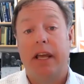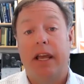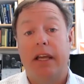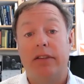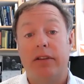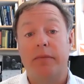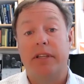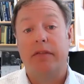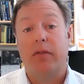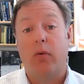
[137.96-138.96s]
In terms
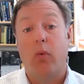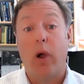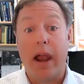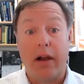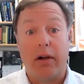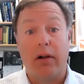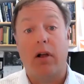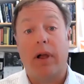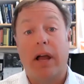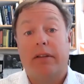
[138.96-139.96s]
of where
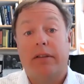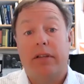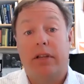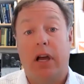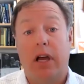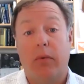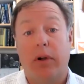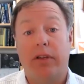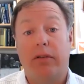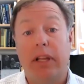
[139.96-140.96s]
around where
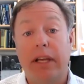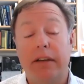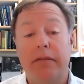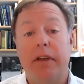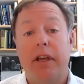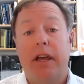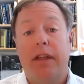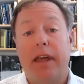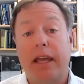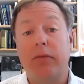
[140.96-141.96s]
you live,
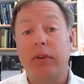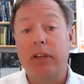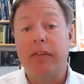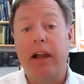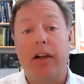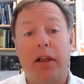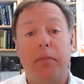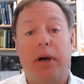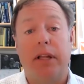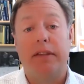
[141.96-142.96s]
that can really vary,
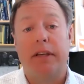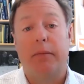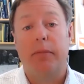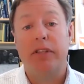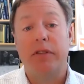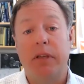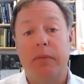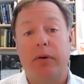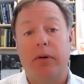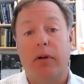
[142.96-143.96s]
but most
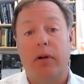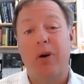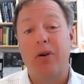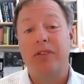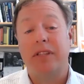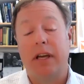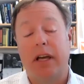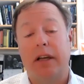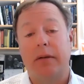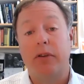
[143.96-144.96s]
people are
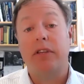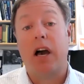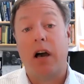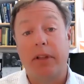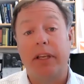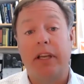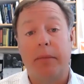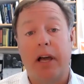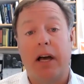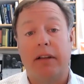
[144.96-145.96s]
most commonly come
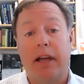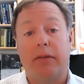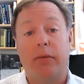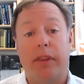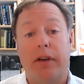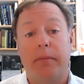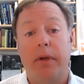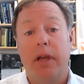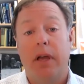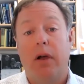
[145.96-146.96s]
in contact with them
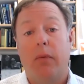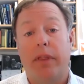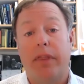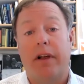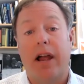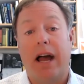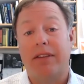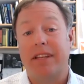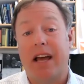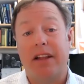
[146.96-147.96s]
when they're
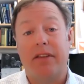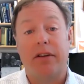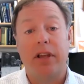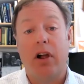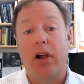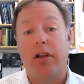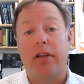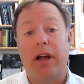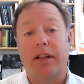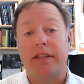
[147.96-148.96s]
outside in their yard,
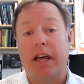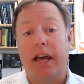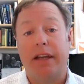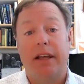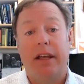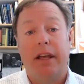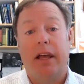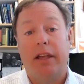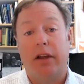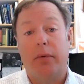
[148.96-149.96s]
they're outside,
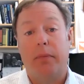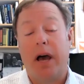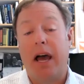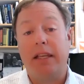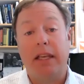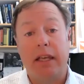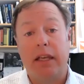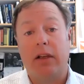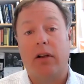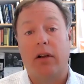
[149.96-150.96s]

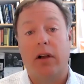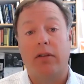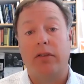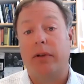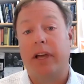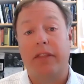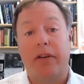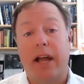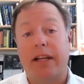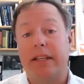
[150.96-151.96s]
hiking or doing
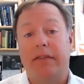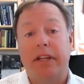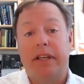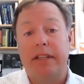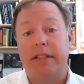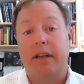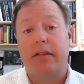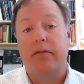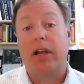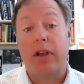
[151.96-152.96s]
other activities
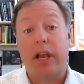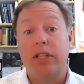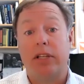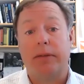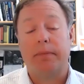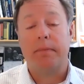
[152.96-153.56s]
of recreation.